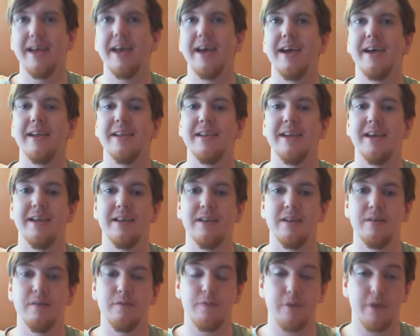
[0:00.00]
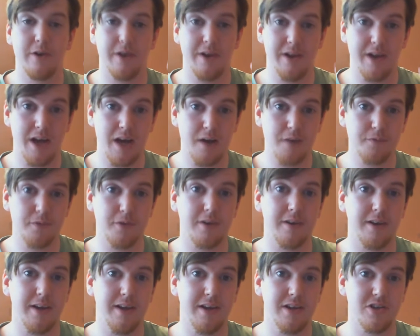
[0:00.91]
and then for an
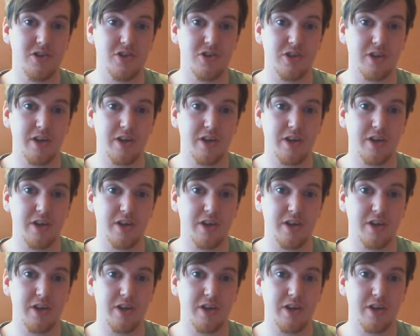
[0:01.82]
aftertaste you